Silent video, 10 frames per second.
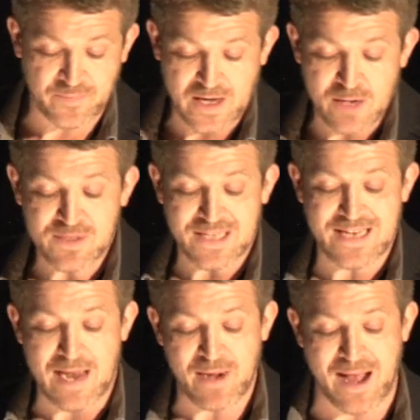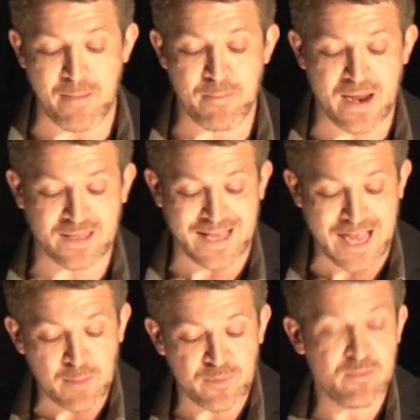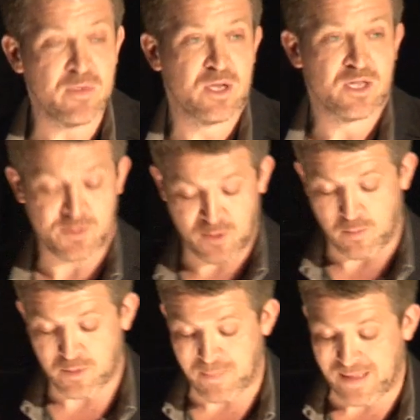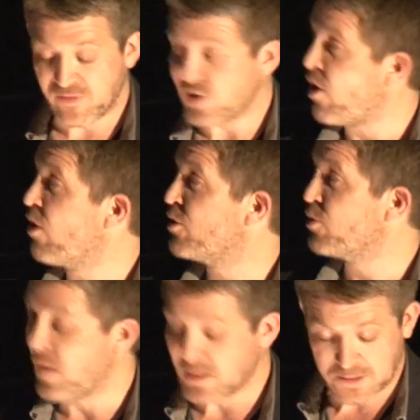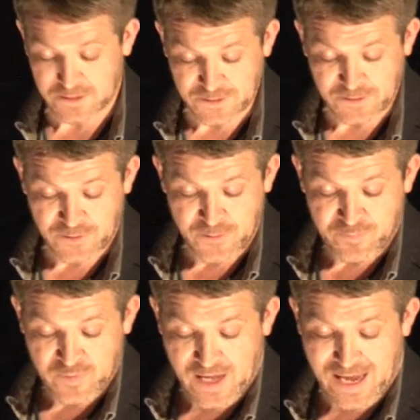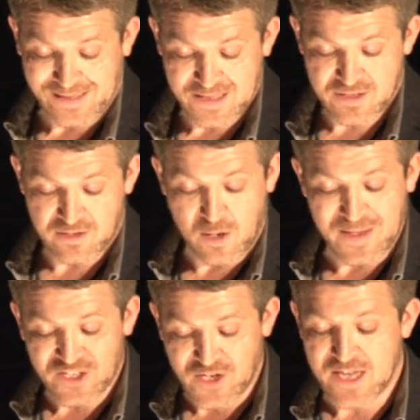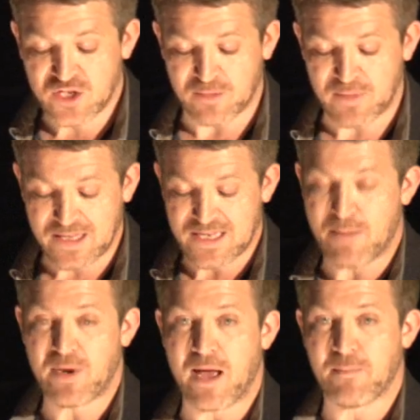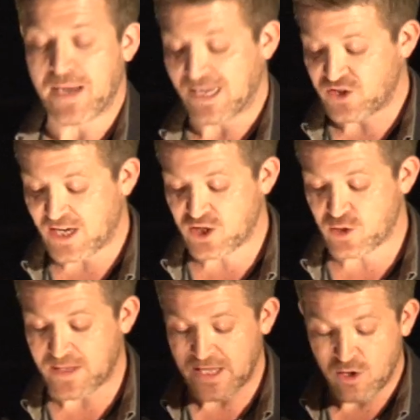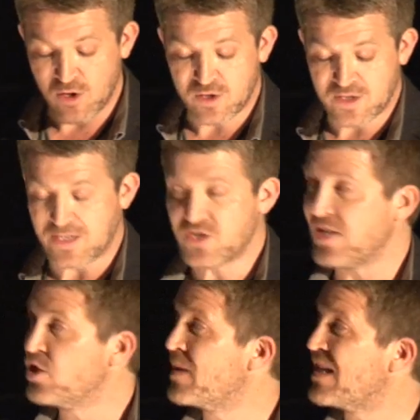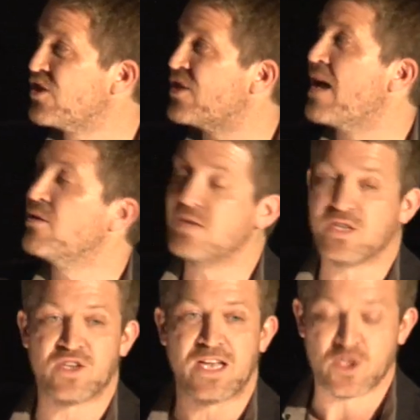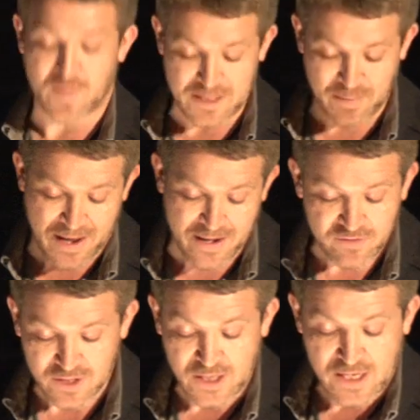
And it was their time in Hamburg that helped them to become the band that conquered the world. And, it changed them, their time in Hamburg. It changed the way they looked, it changed the way they sounded, it changed the way they behaved.